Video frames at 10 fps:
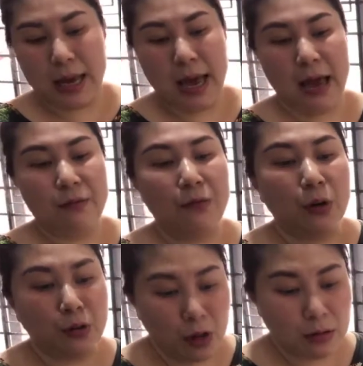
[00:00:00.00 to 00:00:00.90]
and
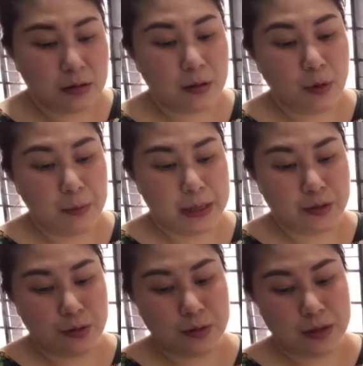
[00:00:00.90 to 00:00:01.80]
for
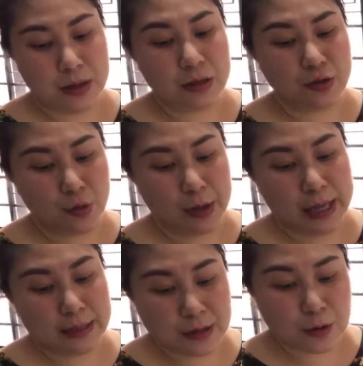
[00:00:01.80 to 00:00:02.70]
non-Thermomix users, you
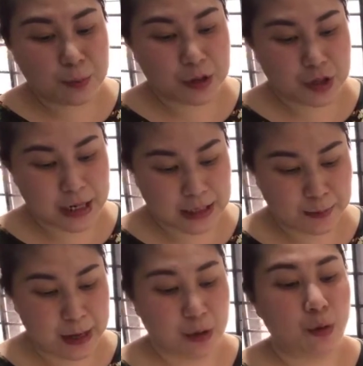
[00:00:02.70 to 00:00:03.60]
can still purchase
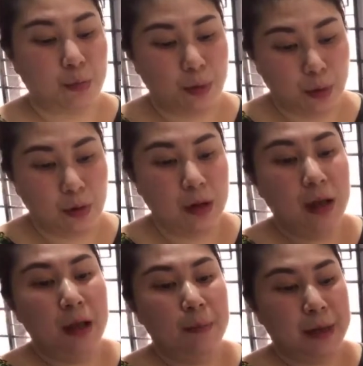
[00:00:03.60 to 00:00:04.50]
my cookbook
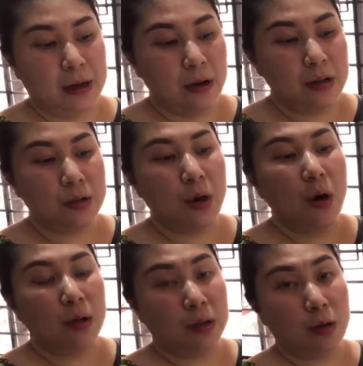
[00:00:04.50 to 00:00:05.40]
because
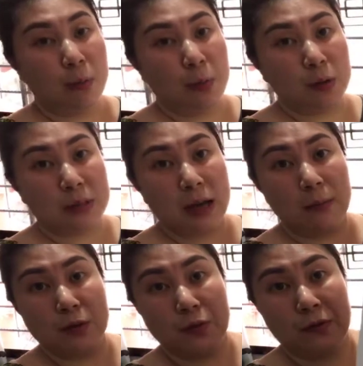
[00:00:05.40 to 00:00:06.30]
all the cookbooks
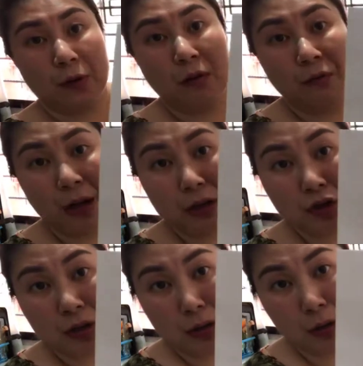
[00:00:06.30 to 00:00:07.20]
comes with
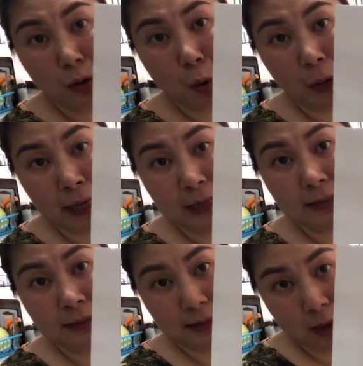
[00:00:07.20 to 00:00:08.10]
conventional cooking
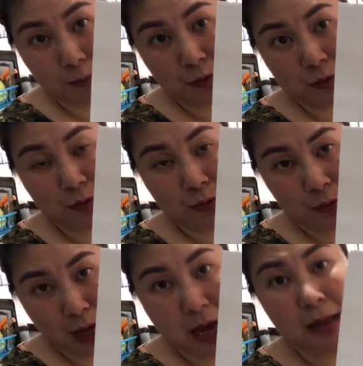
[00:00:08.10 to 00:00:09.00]
steps.
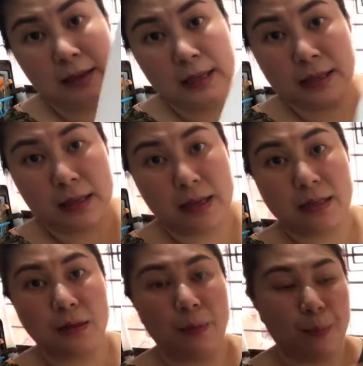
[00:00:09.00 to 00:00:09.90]
Okay, this
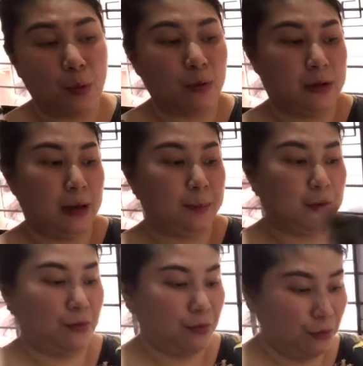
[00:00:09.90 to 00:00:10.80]
is book
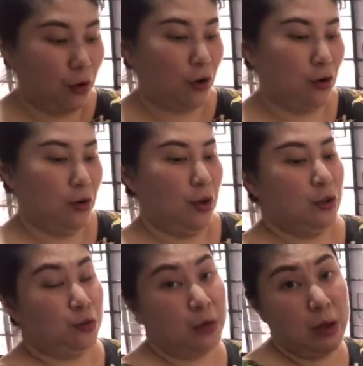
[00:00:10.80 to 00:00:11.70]
number 4.
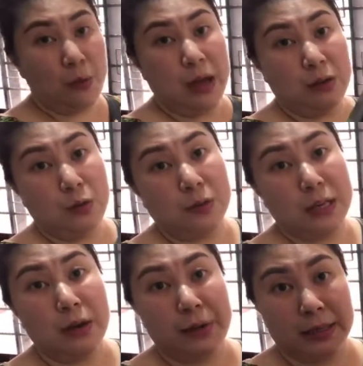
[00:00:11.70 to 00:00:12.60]
Today we are
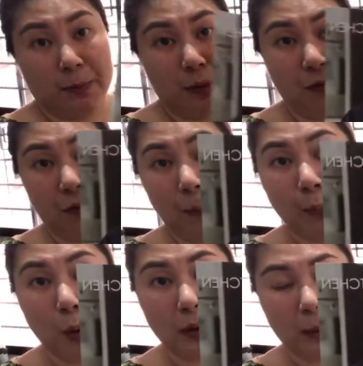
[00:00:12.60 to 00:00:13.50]
using a recipe from
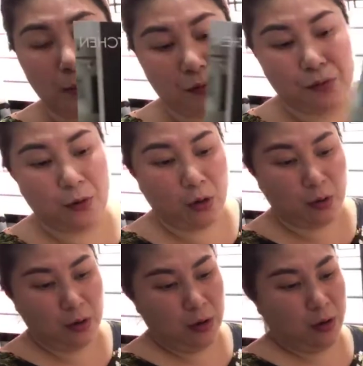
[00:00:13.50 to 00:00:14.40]
book number
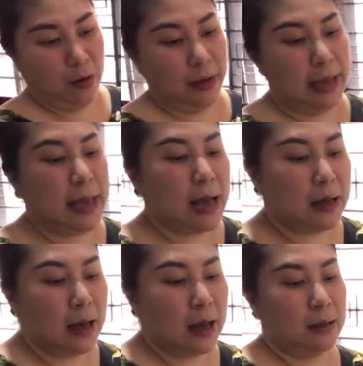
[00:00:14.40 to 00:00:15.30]
4. Okay,
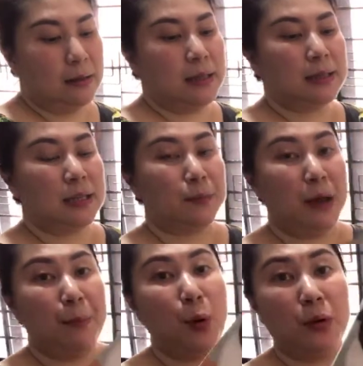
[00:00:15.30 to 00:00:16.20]
this is
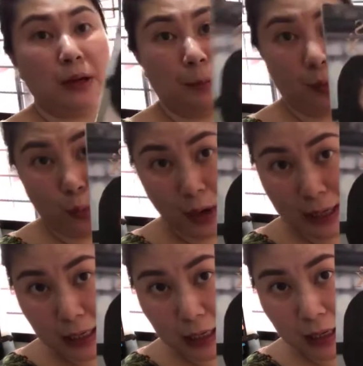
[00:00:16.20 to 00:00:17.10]
my book number
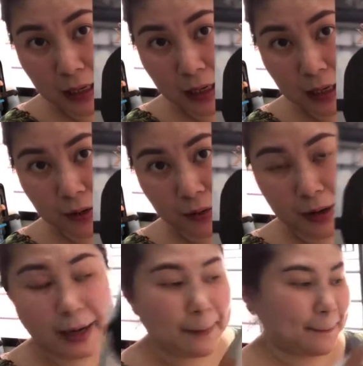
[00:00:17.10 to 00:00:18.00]
1. All
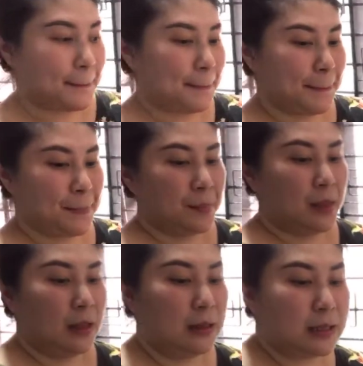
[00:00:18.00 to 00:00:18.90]
right,
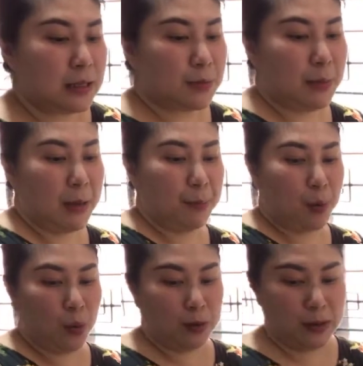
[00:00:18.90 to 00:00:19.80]
this is my
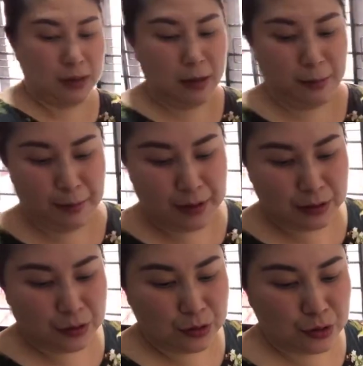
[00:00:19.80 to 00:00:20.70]
book number
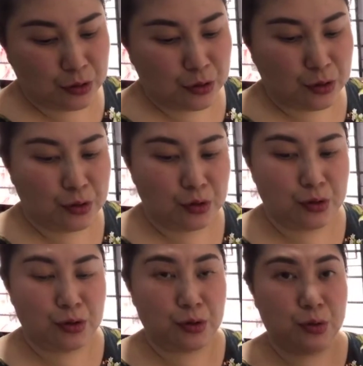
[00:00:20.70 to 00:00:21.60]

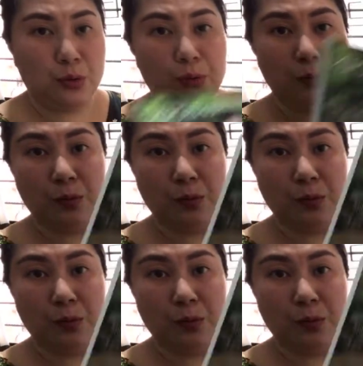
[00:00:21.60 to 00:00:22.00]
2.